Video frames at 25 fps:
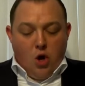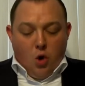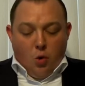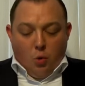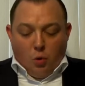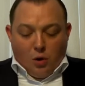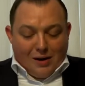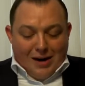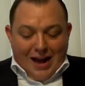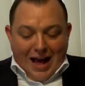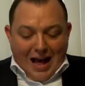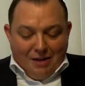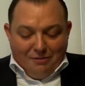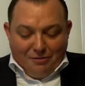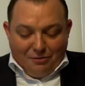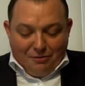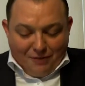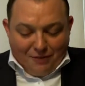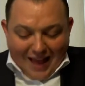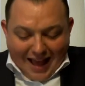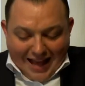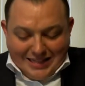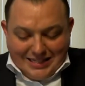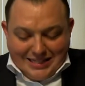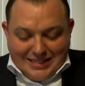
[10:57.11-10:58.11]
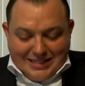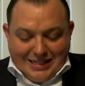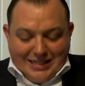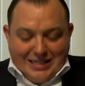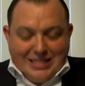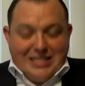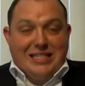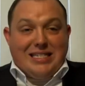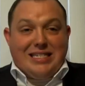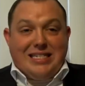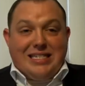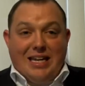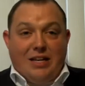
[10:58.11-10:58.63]
We're not fasting
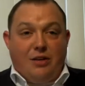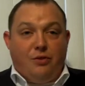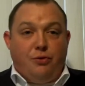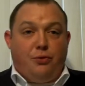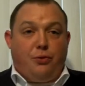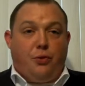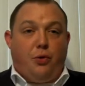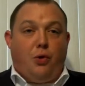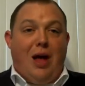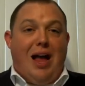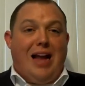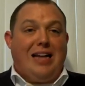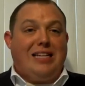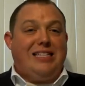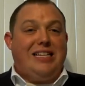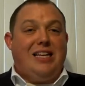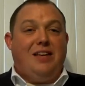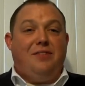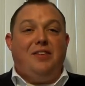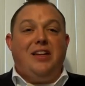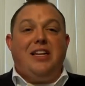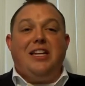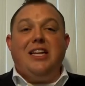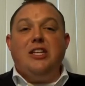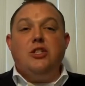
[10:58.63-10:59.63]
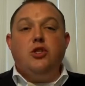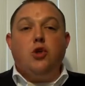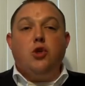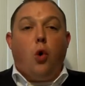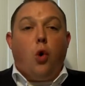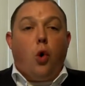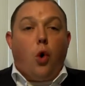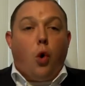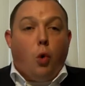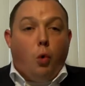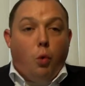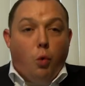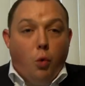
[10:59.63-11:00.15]
sinful activities
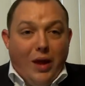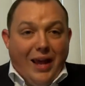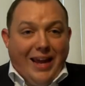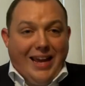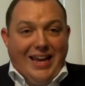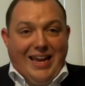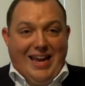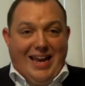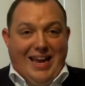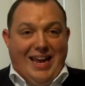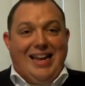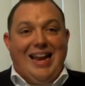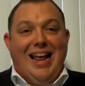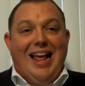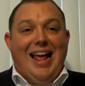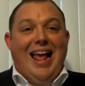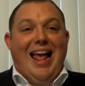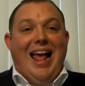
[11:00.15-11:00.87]
or wicked